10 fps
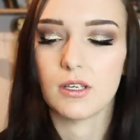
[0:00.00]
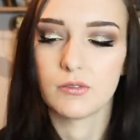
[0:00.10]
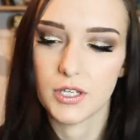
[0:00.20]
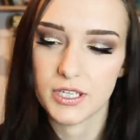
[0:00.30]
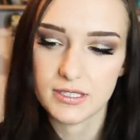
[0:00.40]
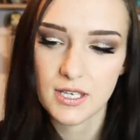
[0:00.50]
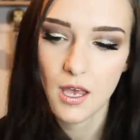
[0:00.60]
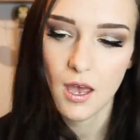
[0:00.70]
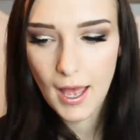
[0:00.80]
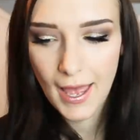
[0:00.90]
of others.
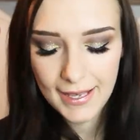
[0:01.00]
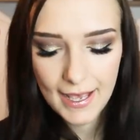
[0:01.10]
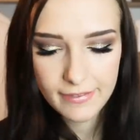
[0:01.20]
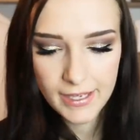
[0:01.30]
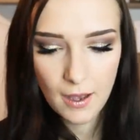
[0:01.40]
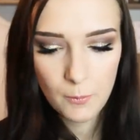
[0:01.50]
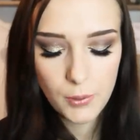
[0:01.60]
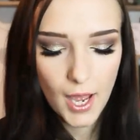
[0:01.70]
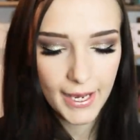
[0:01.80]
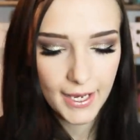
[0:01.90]
I get that,
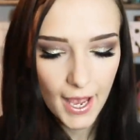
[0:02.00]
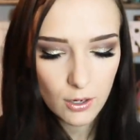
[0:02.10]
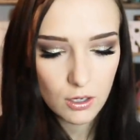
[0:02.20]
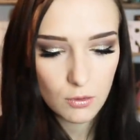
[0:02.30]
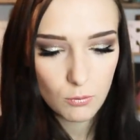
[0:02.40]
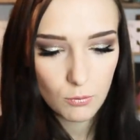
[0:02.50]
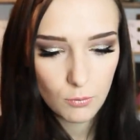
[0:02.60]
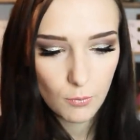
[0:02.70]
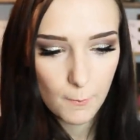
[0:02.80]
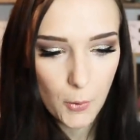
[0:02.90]
but I cannot
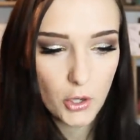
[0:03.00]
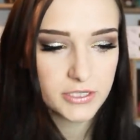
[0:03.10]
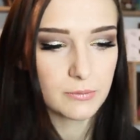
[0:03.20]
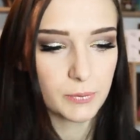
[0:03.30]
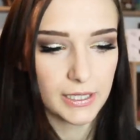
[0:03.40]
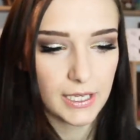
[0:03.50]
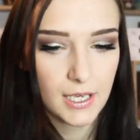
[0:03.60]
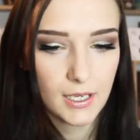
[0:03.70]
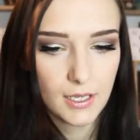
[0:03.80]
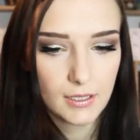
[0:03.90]
possibly
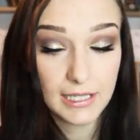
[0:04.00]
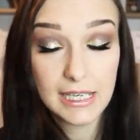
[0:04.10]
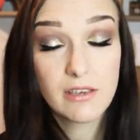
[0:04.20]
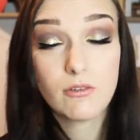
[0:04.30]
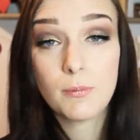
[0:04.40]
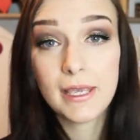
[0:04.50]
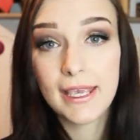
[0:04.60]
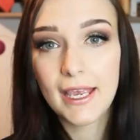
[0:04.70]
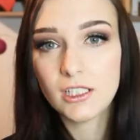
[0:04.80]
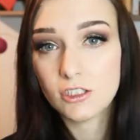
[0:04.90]
like even
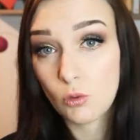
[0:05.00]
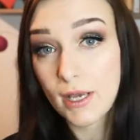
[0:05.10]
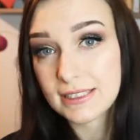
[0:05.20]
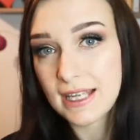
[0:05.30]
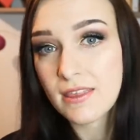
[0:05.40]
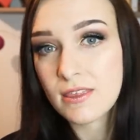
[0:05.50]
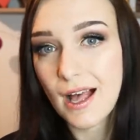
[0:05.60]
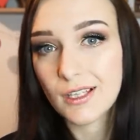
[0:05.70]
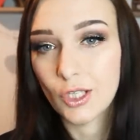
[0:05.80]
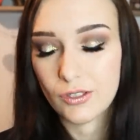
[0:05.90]
begin to extend
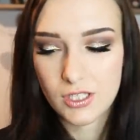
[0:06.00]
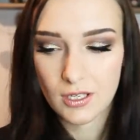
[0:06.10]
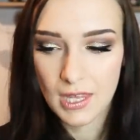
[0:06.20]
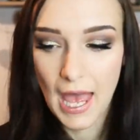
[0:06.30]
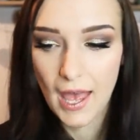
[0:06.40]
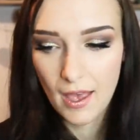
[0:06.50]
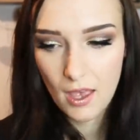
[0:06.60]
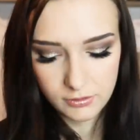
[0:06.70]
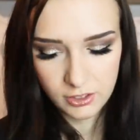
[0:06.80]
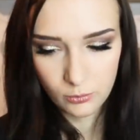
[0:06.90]
that logic there
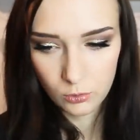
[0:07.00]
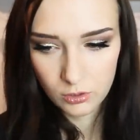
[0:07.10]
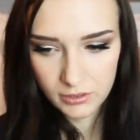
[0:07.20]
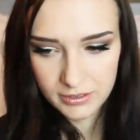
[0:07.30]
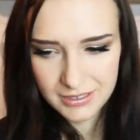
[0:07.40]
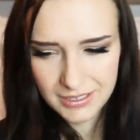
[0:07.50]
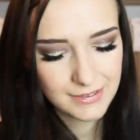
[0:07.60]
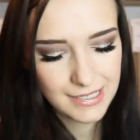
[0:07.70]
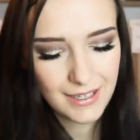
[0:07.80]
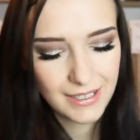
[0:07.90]
towards
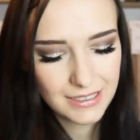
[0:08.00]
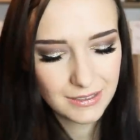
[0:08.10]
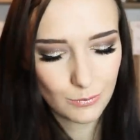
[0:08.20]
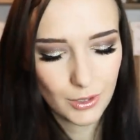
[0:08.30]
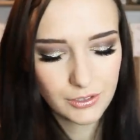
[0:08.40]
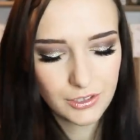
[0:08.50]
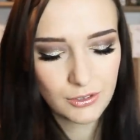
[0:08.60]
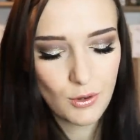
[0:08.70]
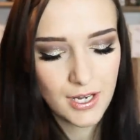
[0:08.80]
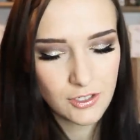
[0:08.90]
telling someone
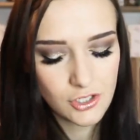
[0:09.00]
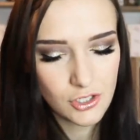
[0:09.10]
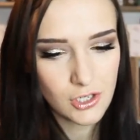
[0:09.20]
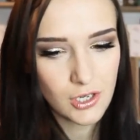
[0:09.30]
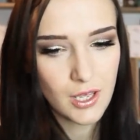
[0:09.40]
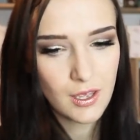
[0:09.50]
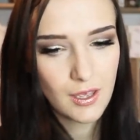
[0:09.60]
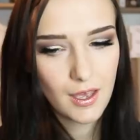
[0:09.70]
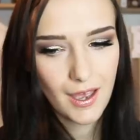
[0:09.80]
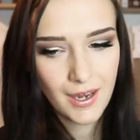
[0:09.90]
to endure
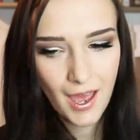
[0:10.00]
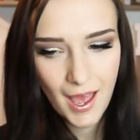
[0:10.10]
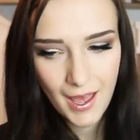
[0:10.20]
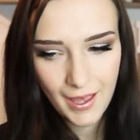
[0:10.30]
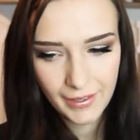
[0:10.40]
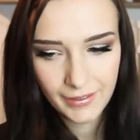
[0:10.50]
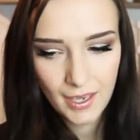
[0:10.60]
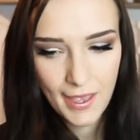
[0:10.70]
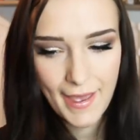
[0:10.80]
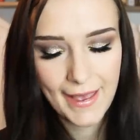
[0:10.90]
and hide
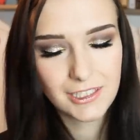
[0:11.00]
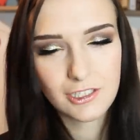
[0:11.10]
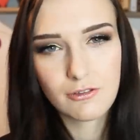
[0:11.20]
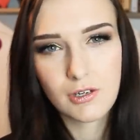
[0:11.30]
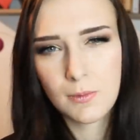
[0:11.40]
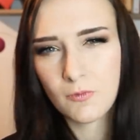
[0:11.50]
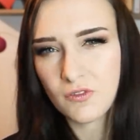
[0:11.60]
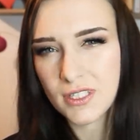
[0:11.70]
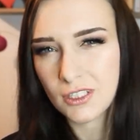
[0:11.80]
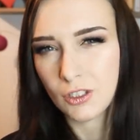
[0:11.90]
extreme
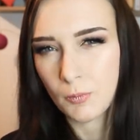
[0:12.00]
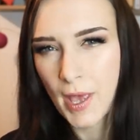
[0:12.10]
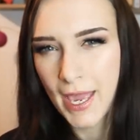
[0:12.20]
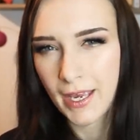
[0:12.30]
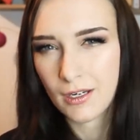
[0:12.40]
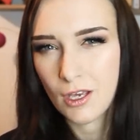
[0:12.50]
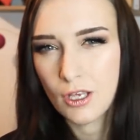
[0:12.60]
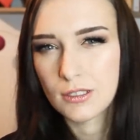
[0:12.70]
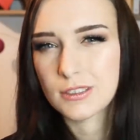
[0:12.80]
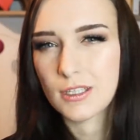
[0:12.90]
physical pain
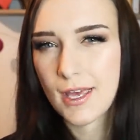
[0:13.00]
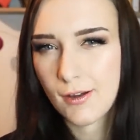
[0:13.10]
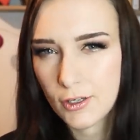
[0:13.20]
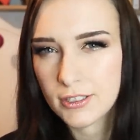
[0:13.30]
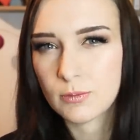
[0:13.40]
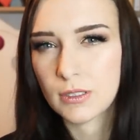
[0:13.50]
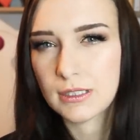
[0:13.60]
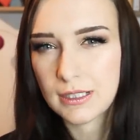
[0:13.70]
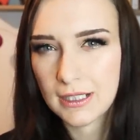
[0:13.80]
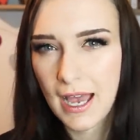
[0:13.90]
so their
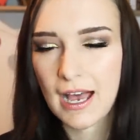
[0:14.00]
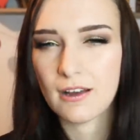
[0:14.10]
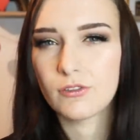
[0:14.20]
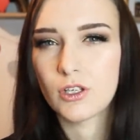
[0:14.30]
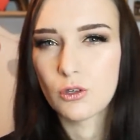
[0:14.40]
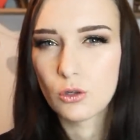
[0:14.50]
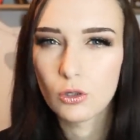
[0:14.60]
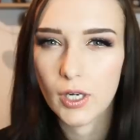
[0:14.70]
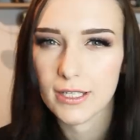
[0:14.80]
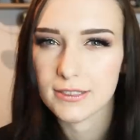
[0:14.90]
husband can have an
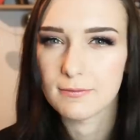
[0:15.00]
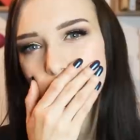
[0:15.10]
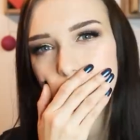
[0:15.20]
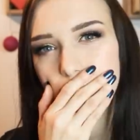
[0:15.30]
orgasm.